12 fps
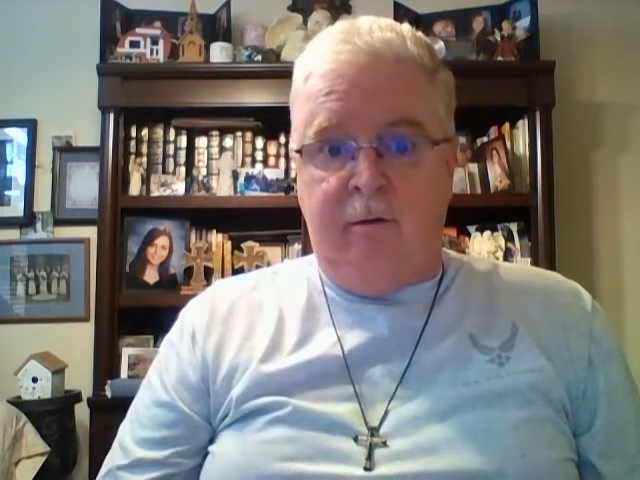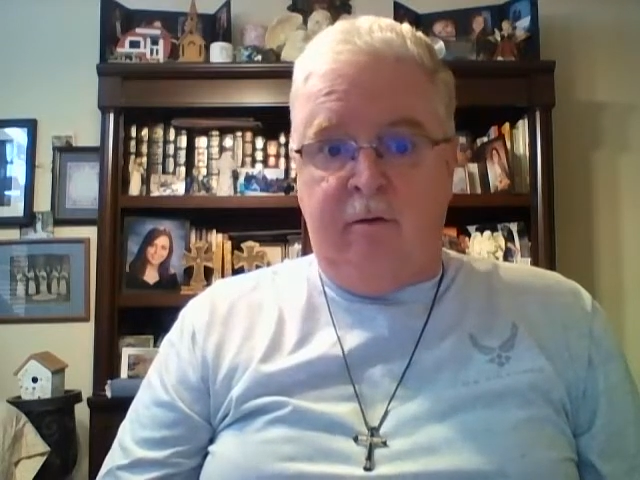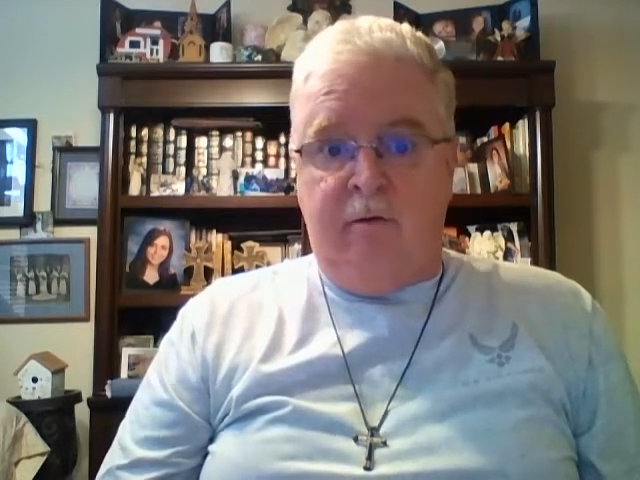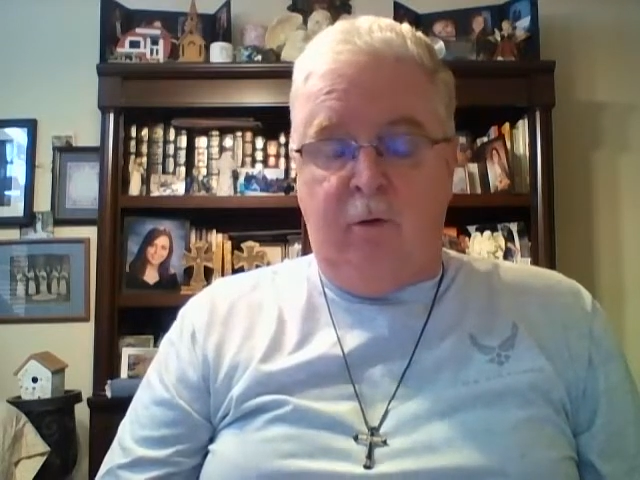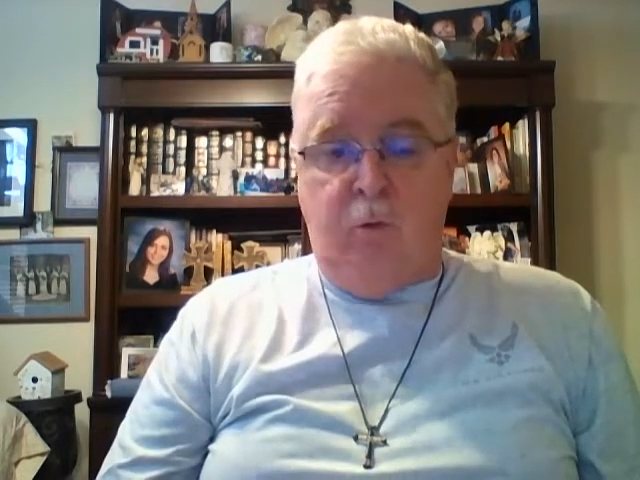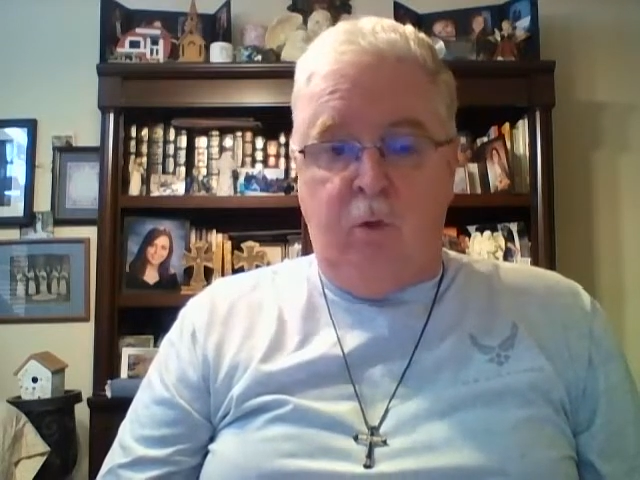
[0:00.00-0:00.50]

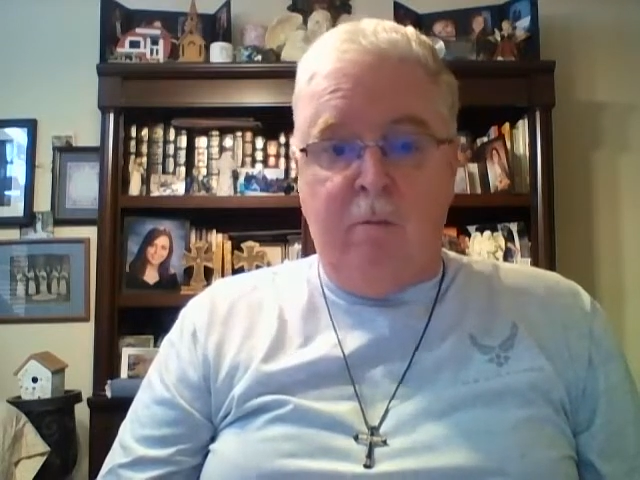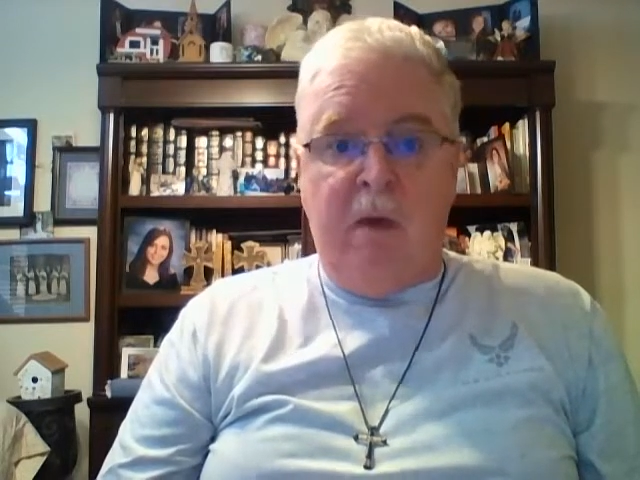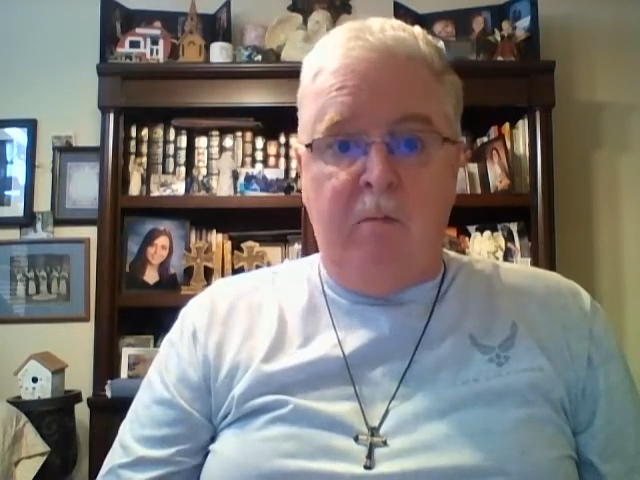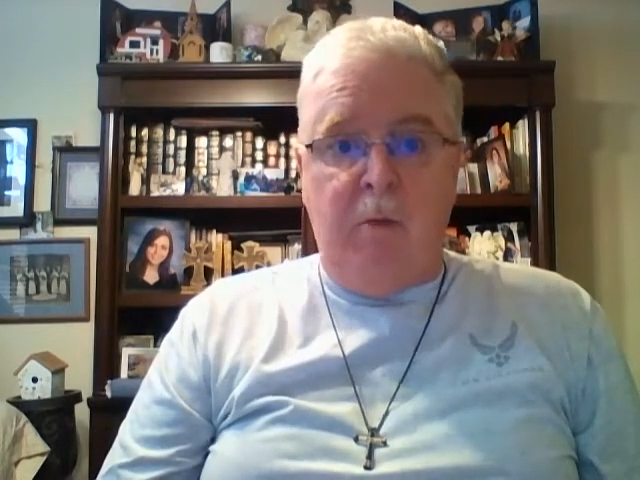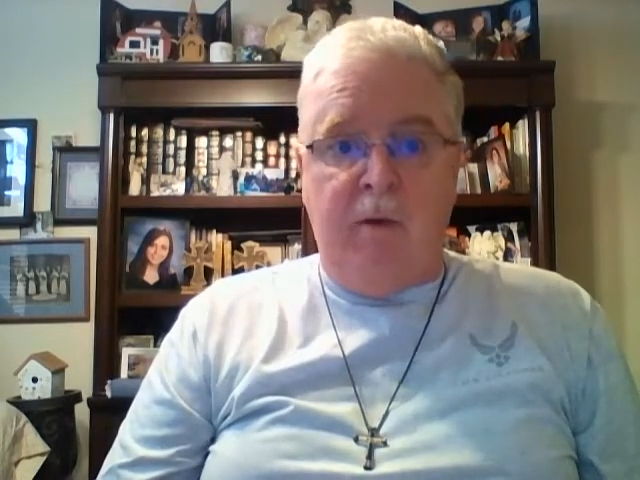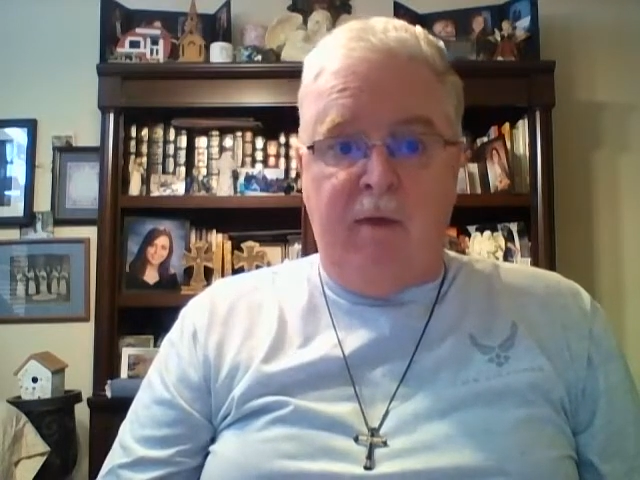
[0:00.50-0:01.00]
So
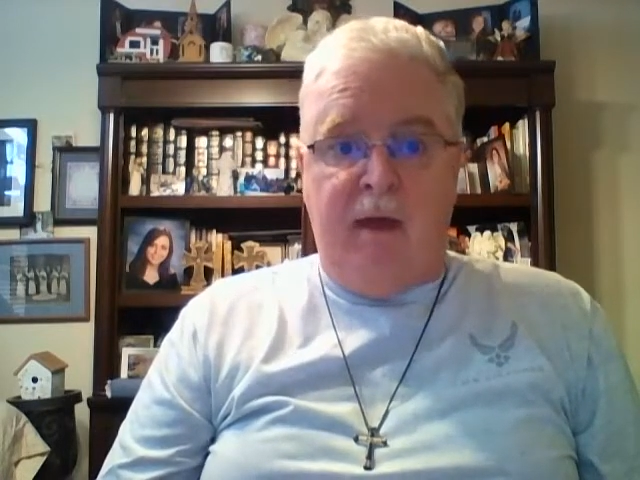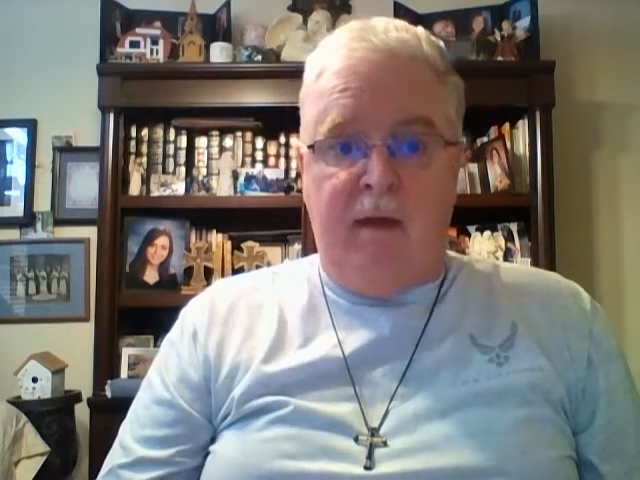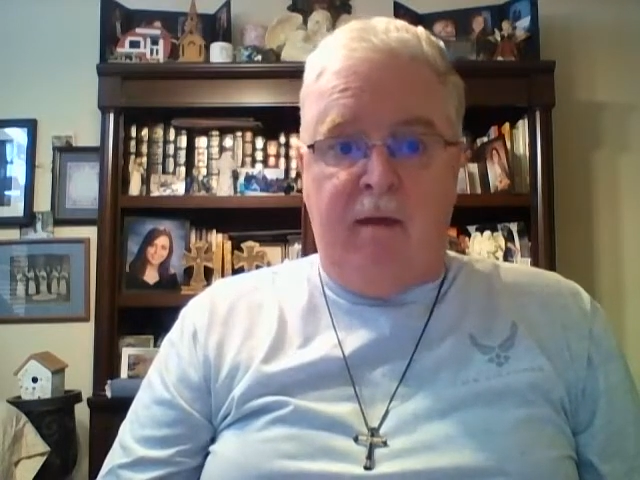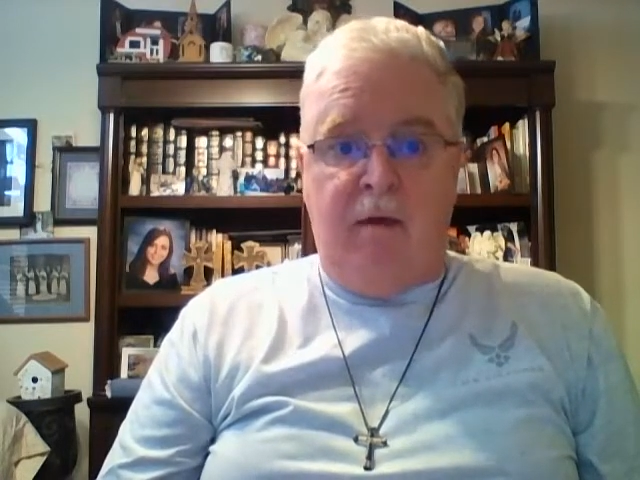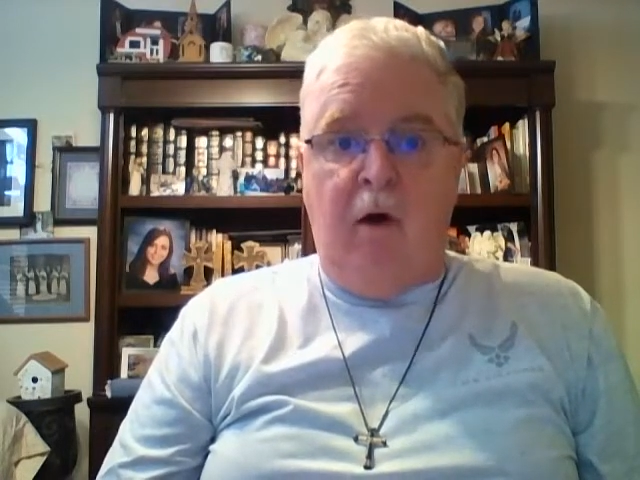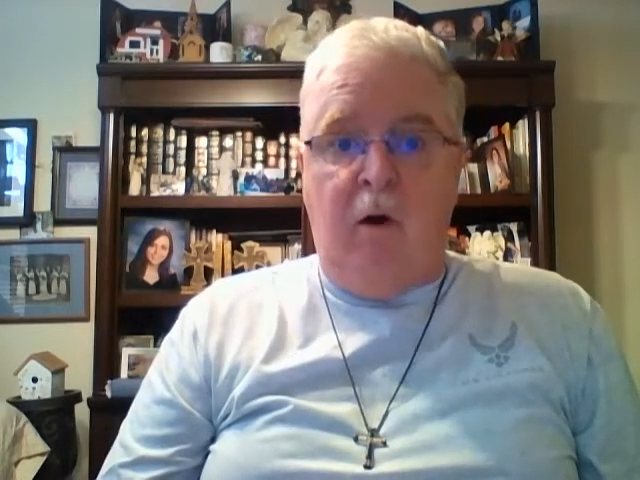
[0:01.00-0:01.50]
remember
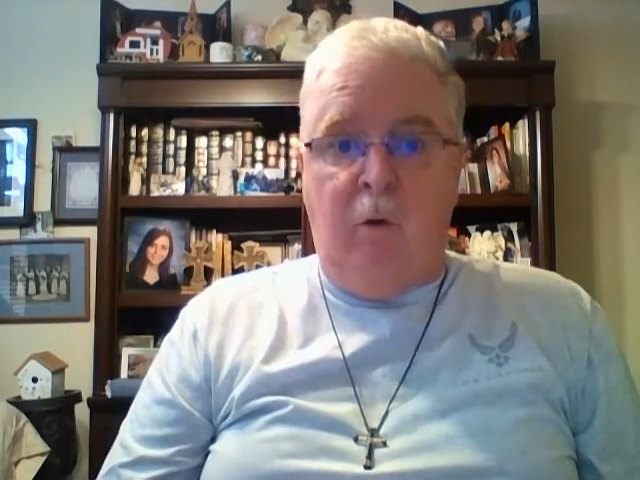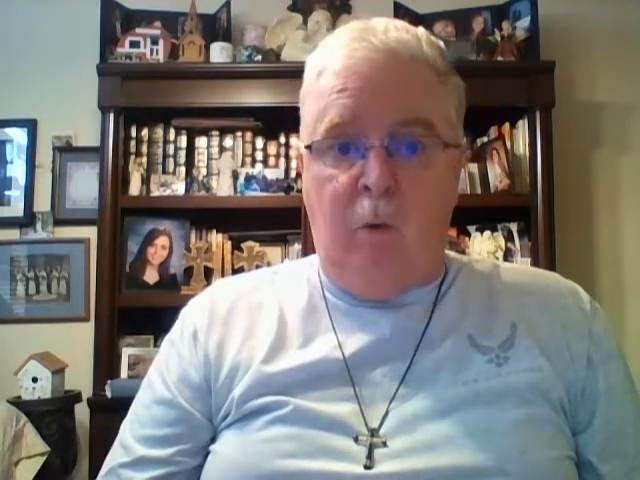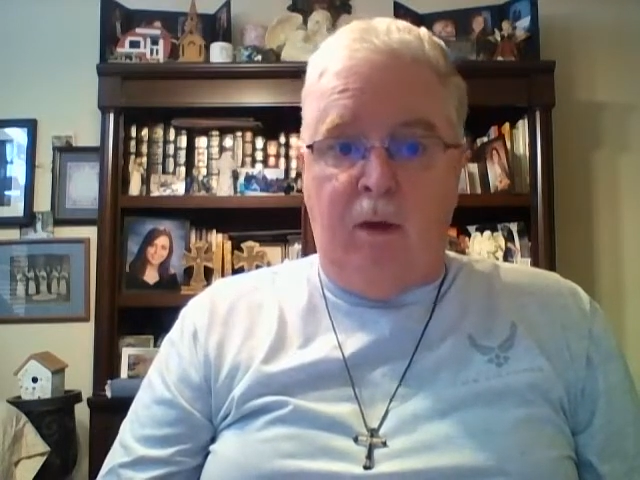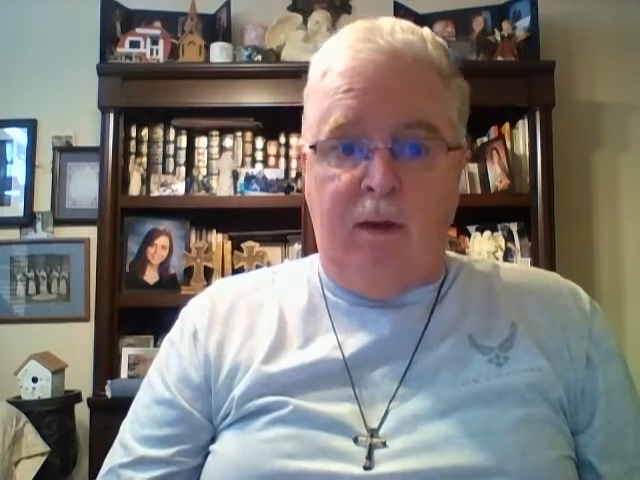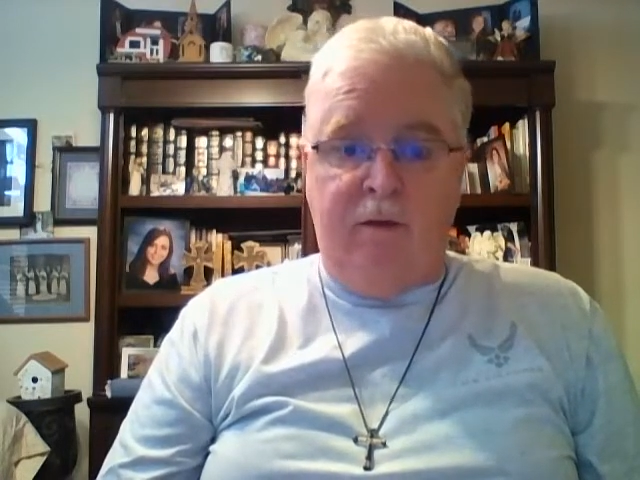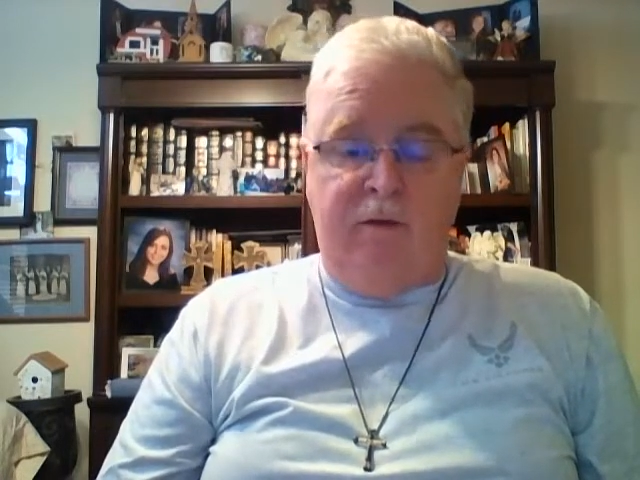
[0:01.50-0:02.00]
that
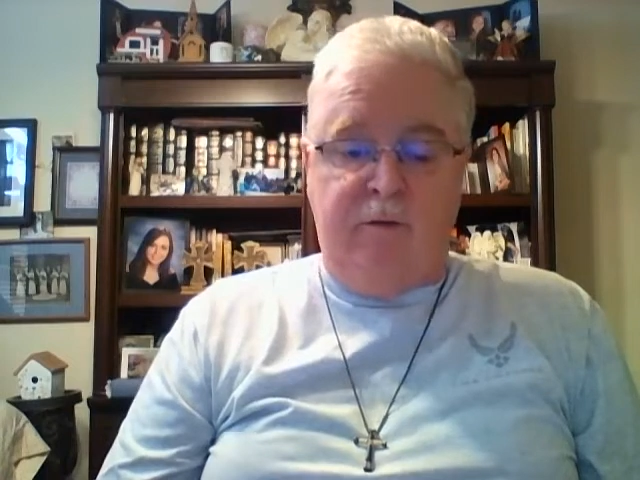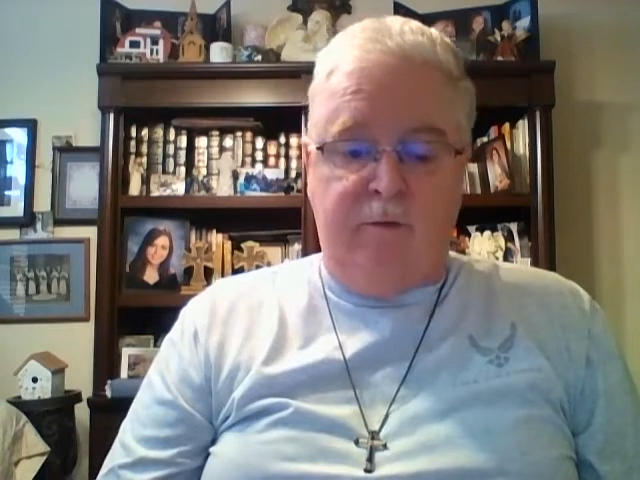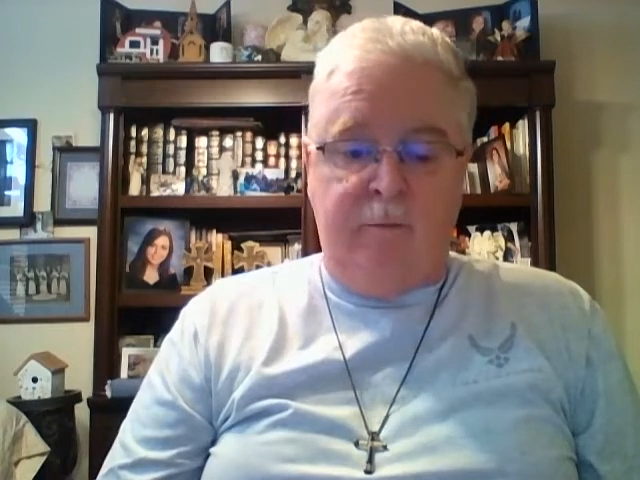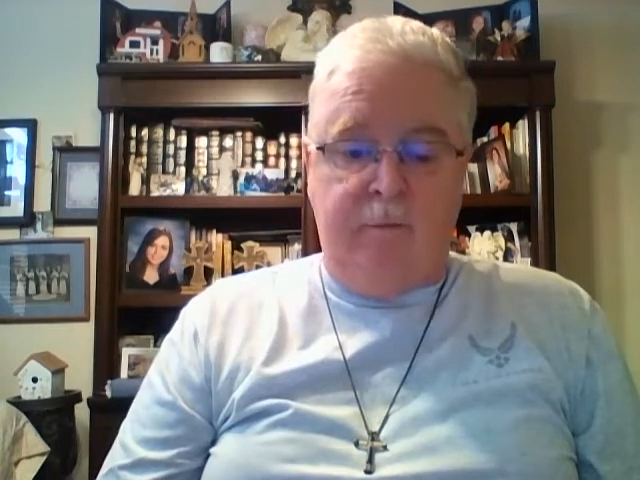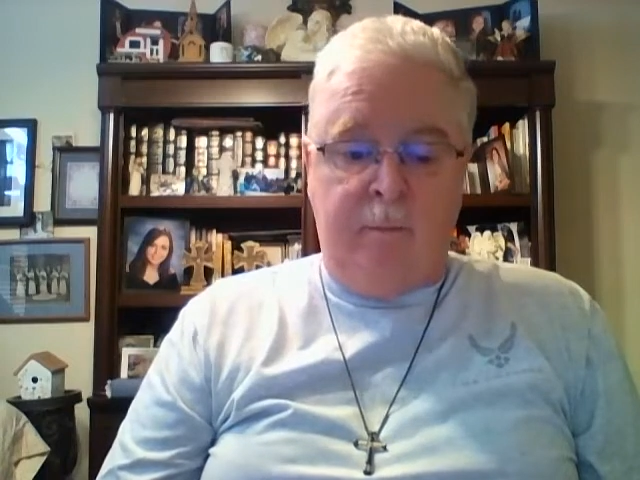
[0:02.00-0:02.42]
always.